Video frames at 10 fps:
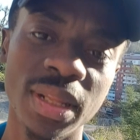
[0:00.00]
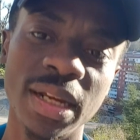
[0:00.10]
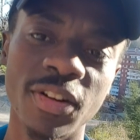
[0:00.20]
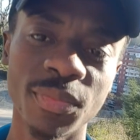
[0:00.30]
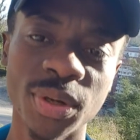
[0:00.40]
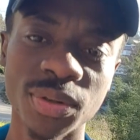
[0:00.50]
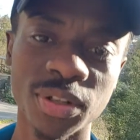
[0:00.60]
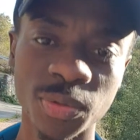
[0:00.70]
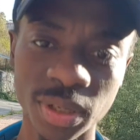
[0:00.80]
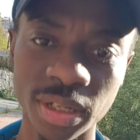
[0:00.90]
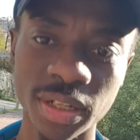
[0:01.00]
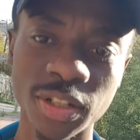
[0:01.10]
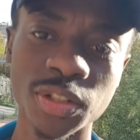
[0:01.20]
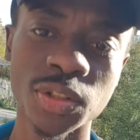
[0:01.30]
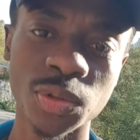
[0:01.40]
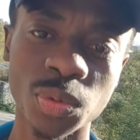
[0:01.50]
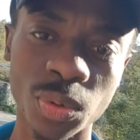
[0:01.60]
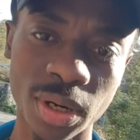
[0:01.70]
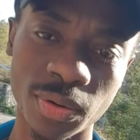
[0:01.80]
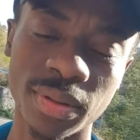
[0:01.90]
The government really needs to
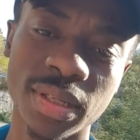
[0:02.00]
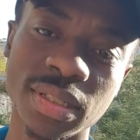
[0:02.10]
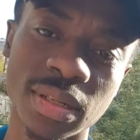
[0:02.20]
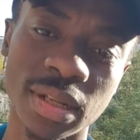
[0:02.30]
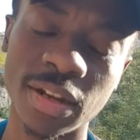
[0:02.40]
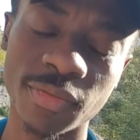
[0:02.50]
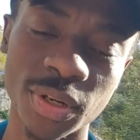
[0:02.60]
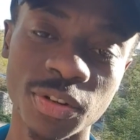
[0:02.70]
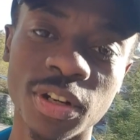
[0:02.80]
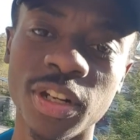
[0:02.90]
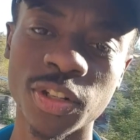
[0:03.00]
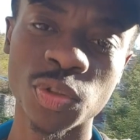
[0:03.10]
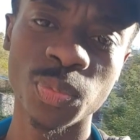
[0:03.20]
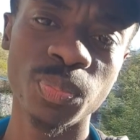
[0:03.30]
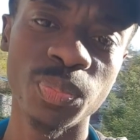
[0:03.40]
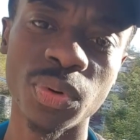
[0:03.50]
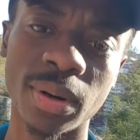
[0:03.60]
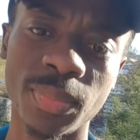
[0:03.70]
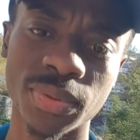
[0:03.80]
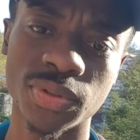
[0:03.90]
work on this. The government really needs to pull
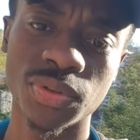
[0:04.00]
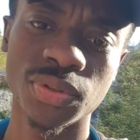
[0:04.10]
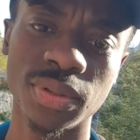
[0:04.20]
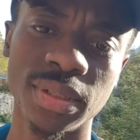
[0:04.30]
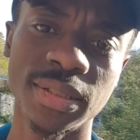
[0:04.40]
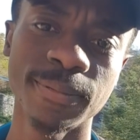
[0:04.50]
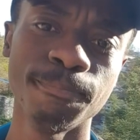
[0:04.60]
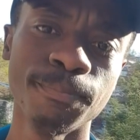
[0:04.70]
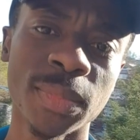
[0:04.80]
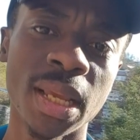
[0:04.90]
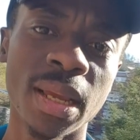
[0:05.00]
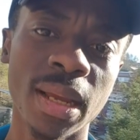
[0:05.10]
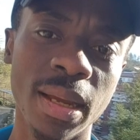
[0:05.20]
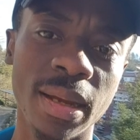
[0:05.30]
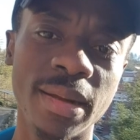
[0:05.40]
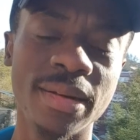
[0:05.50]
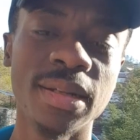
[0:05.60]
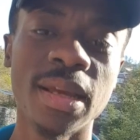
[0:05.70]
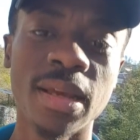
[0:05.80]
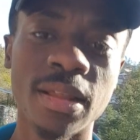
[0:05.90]
up the socks on this. And
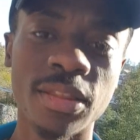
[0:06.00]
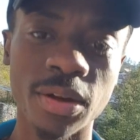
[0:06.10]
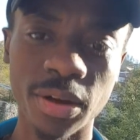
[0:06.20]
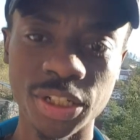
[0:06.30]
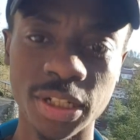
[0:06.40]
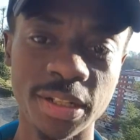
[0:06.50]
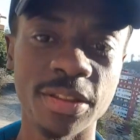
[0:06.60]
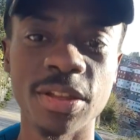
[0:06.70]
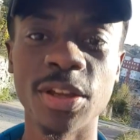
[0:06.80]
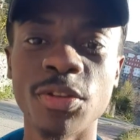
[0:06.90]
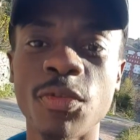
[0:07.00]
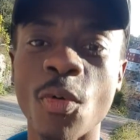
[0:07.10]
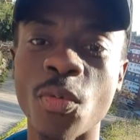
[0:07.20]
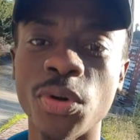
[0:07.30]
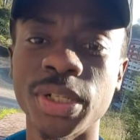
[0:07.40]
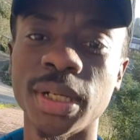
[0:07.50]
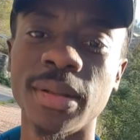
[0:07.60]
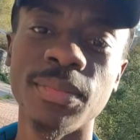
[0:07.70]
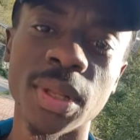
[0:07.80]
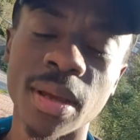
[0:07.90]
actually, thank you for
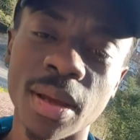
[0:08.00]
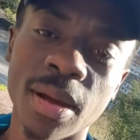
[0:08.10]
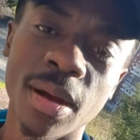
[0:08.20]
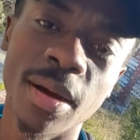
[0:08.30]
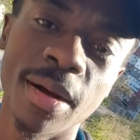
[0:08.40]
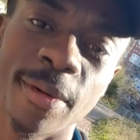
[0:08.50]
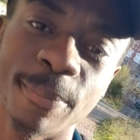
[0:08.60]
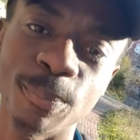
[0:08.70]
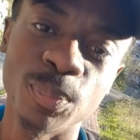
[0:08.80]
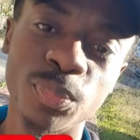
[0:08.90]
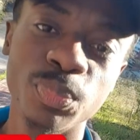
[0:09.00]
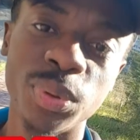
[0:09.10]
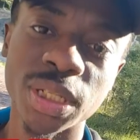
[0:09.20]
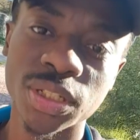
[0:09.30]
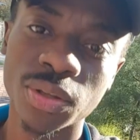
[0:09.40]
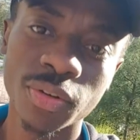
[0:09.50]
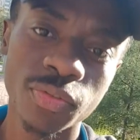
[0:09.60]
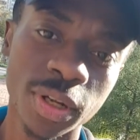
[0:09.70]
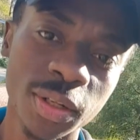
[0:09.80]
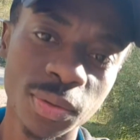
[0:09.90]
watching. Please don't
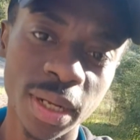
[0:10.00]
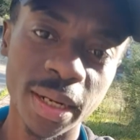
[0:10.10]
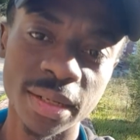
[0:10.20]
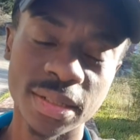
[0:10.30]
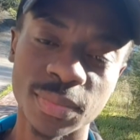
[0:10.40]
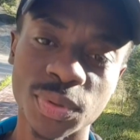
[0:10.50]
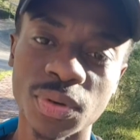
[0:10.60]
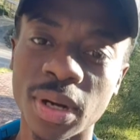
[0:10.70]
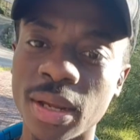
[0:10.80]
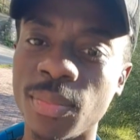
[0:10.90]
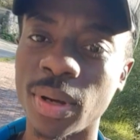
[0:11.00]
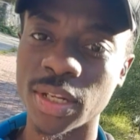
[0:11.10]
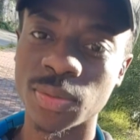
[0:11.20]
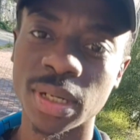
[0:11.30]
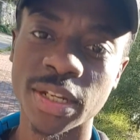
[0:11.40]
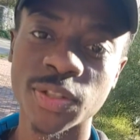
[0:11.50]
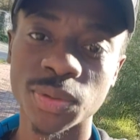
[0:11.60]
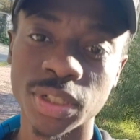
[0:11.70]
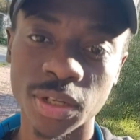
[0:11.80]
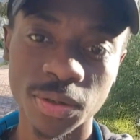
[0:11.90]
forget to like and subscribe, as well as to
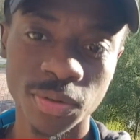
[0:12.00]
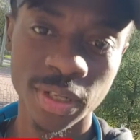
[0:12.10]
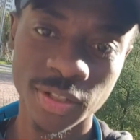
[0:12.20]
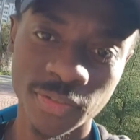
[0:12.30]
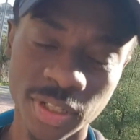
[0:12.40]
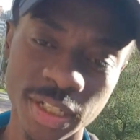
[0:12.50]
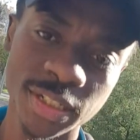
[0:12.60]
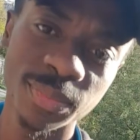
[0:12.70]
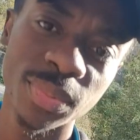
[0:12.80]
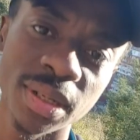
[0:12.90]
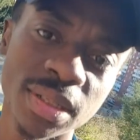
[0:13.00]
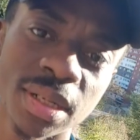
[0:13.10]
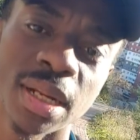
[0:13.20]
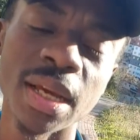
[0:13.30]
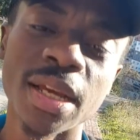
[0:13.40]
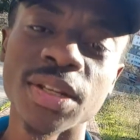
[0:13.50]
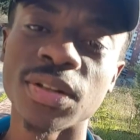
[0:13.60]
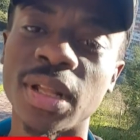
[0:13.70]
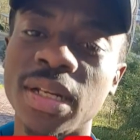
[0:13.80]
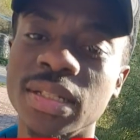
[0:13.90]
turn on the notification button,
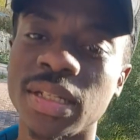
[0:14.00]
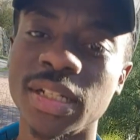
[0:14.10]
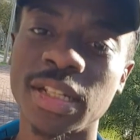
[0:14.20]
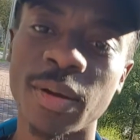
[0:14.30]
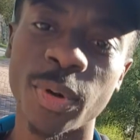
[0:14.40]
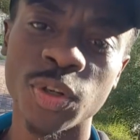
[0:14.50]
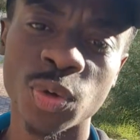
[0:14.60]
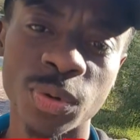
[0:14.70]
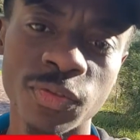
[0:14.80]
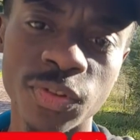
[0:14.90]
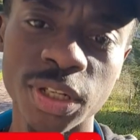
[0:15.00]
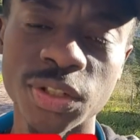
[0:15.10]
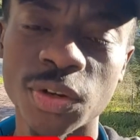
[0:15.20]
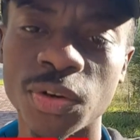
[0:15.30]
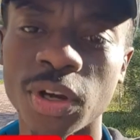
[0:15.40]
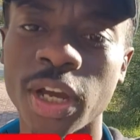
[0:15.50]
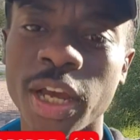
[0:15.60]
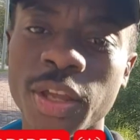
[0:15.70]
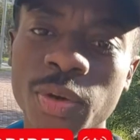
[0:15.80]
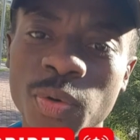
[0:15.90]
so that each time I drop a video,
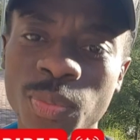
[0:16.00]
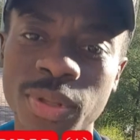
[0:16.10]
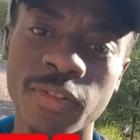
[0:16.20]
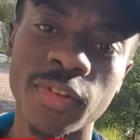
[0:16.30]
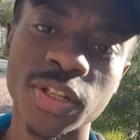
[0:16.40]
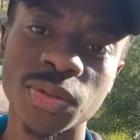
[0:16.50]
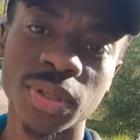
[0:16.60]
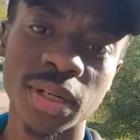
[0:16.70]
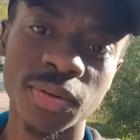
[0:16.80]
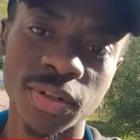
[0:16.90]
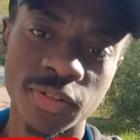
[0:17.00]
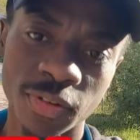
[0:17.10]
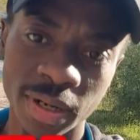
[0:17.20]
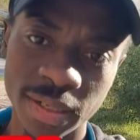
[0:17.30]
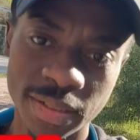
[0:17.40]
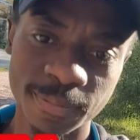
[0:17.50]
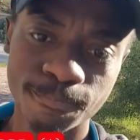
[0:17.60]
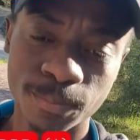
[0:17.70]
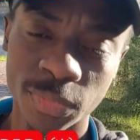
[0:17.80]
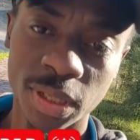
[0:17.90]
you will be the first to get notified.
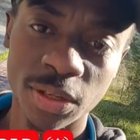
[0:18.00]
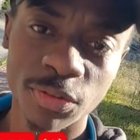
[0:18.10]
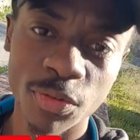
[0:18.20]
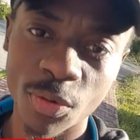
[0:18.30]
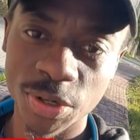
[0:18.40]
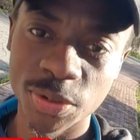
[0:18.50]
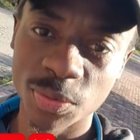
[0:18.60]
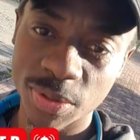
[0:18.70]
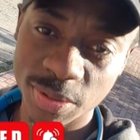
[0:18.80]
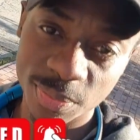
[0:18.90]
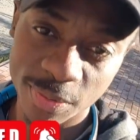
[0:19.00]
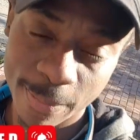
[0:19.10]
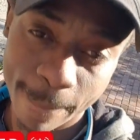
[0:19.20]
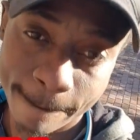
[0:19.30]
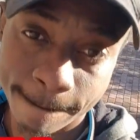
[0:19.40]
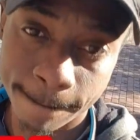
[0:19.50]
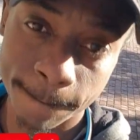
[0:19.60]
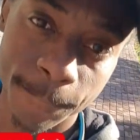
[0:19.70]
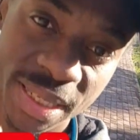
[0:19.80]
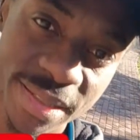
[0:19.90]
Thank you for watching once more.
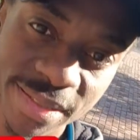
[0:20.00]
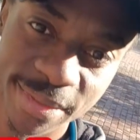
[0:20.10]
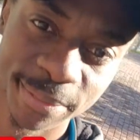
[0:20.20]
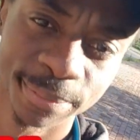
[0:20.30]
Peace.